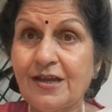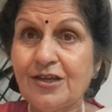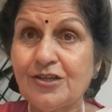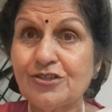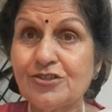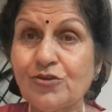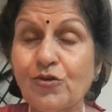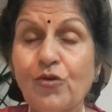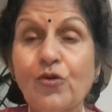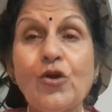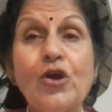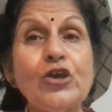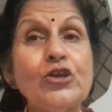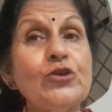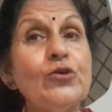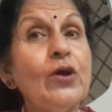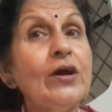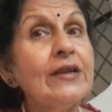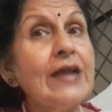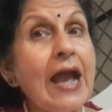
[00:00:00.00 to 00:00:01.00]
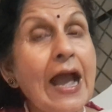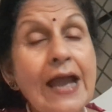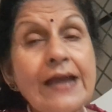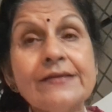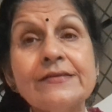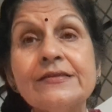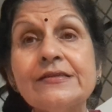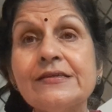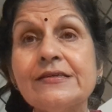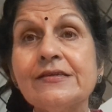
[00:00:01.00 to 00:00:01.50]
So you are
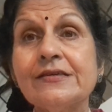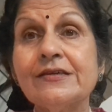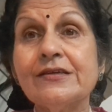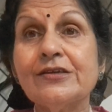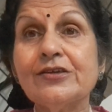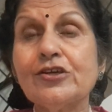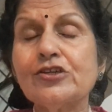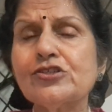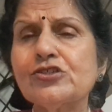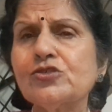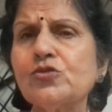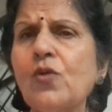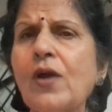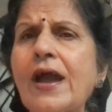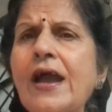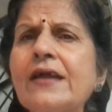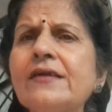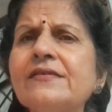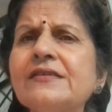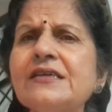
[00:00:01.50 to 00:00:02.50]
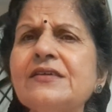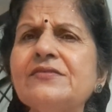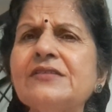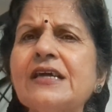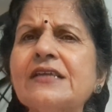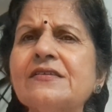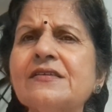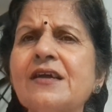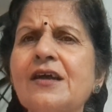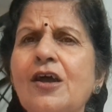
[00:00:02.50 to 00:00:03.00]
angry. You're so angry
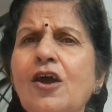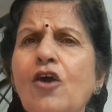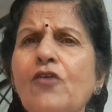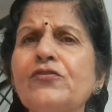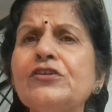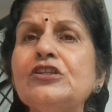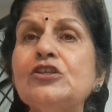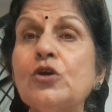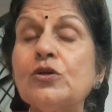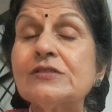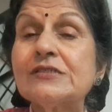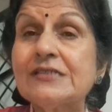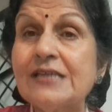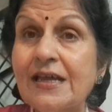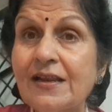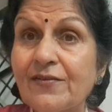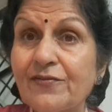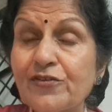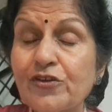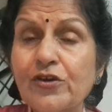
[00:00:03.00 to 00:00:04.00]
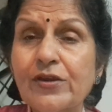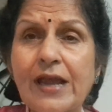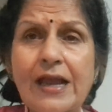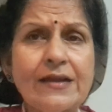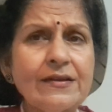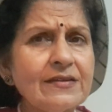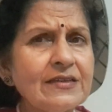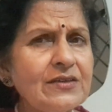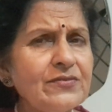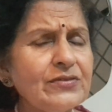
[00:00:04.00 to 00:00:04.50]
that with yourself, you're
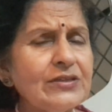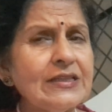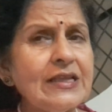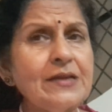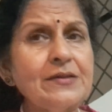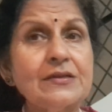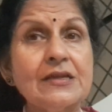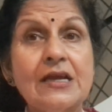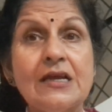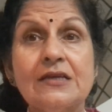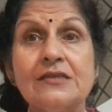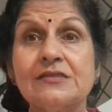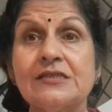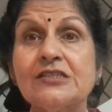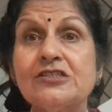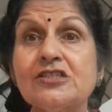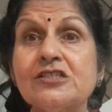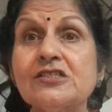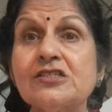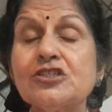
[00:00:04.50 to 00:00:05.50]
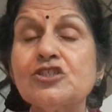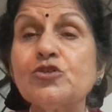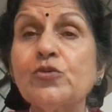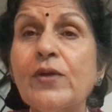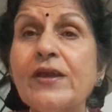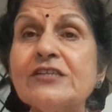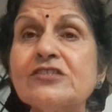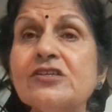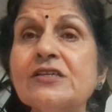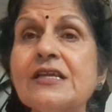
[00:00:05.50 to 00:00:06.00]
angry with that such a
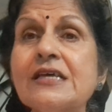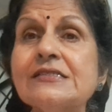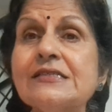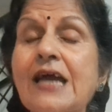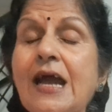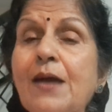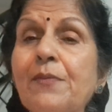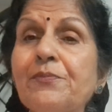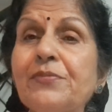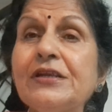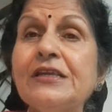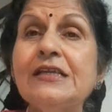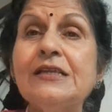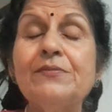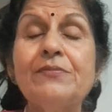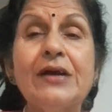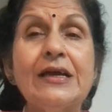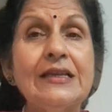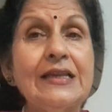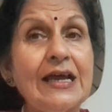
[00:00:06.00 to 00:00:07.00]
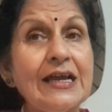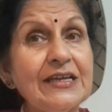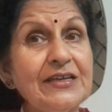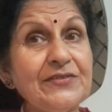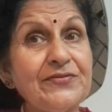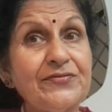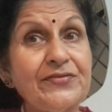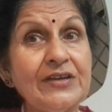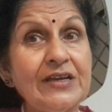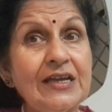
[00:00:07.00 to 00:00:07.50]
situation has happened in my
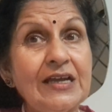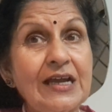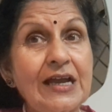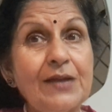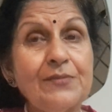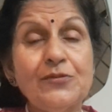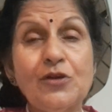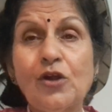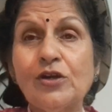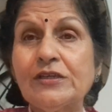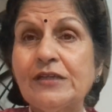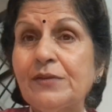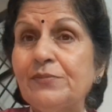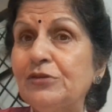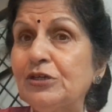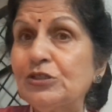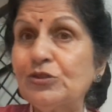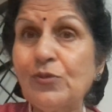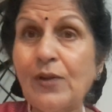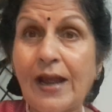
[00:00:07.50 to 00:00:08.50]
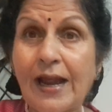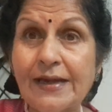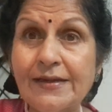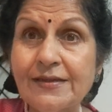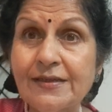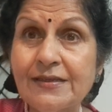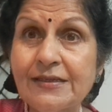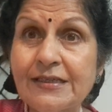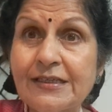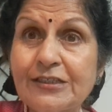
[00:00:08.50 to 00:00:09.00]
life. I'm not able to
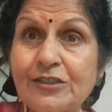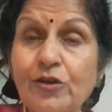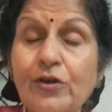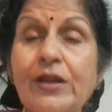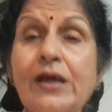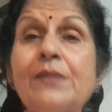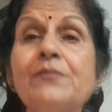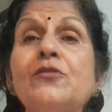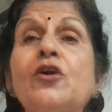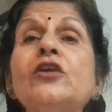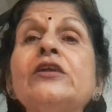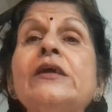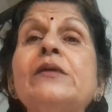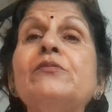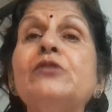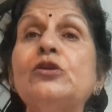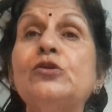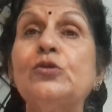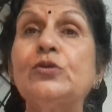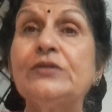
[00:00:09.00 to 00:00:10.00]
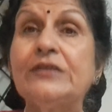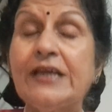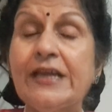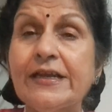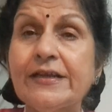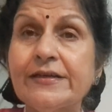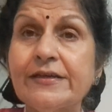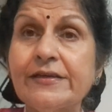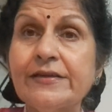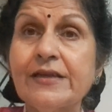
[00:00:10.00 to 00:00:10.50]
handle it, or I'm not able to
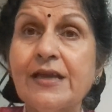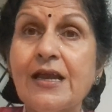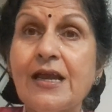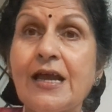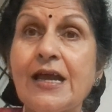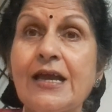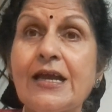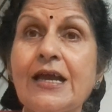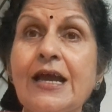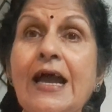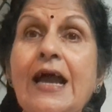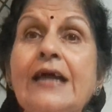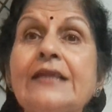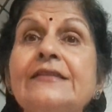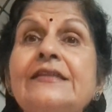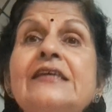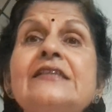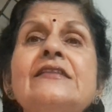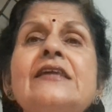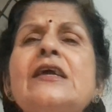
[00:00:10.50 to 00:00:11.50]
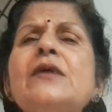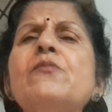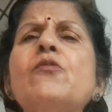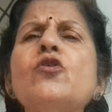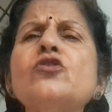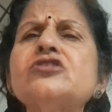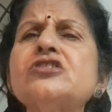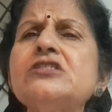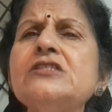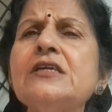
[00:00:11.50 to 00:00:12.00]
take it. And then the
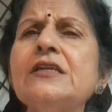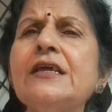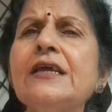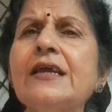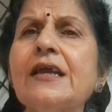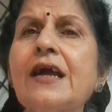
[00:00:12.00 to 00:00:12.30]
emotional